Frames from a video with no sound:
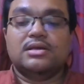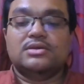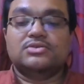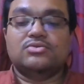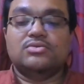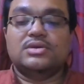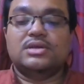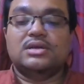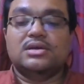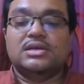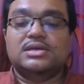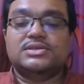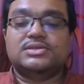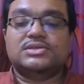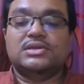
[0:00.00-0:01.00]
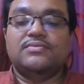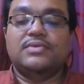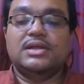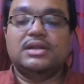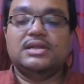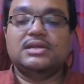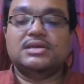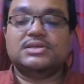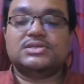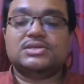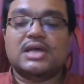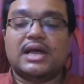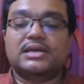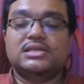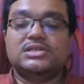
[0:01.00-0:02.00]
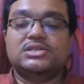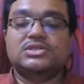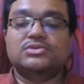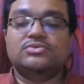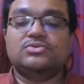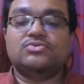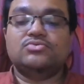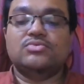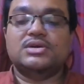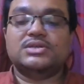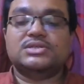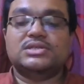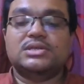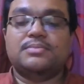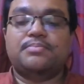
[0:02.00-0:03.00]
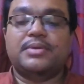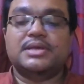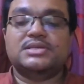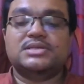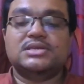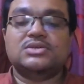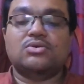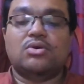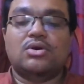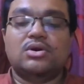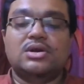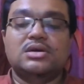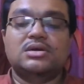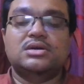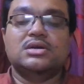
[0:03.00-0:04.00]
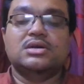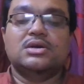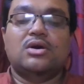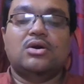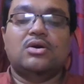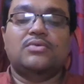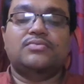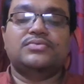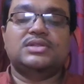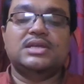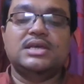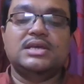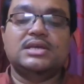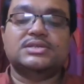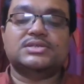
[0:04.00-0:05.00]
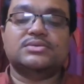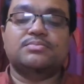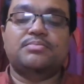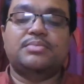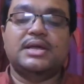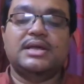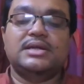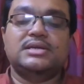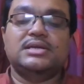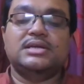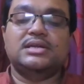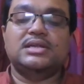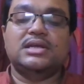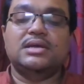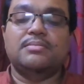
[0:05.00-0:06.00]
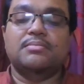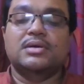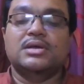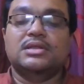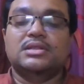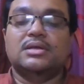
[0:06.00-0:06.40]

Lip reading: So his rebellious attitude towards the present order of things bred in him